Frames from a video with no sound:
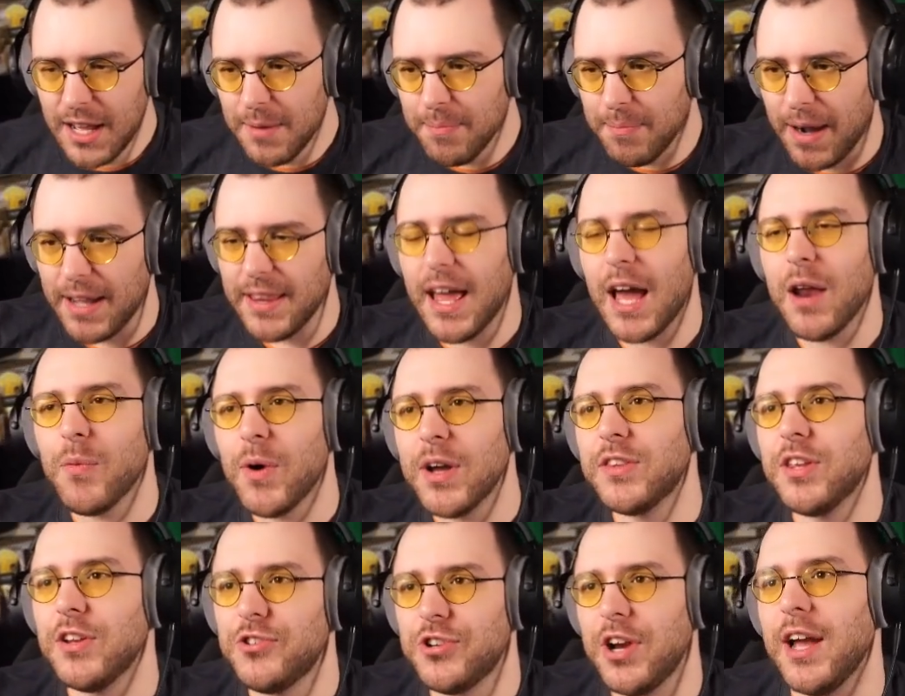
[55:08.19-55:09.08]
My dad
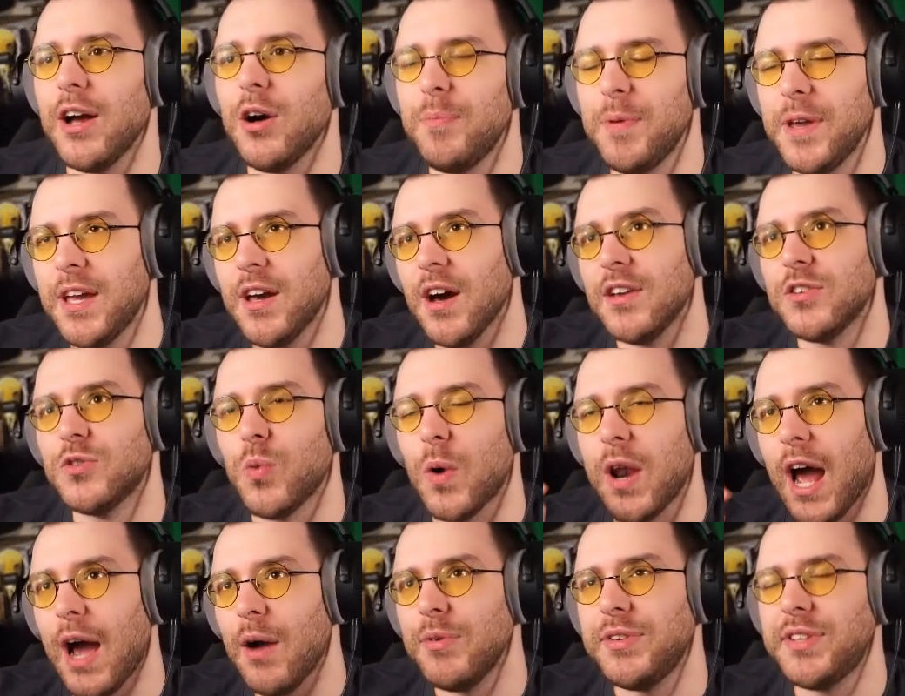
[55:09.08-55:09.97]
went to jail because
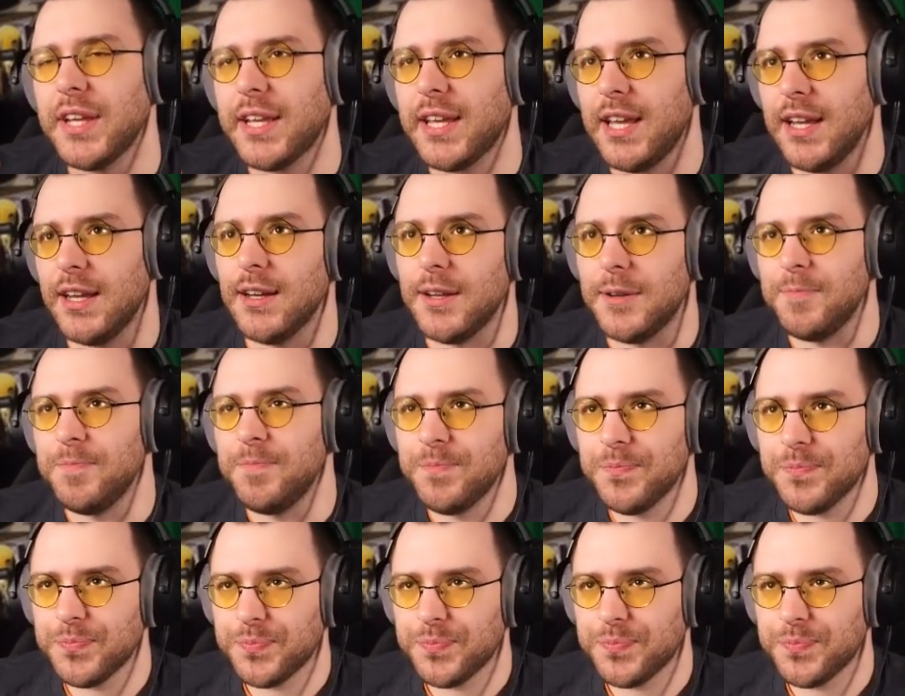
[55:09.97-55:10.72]
when I was a kid,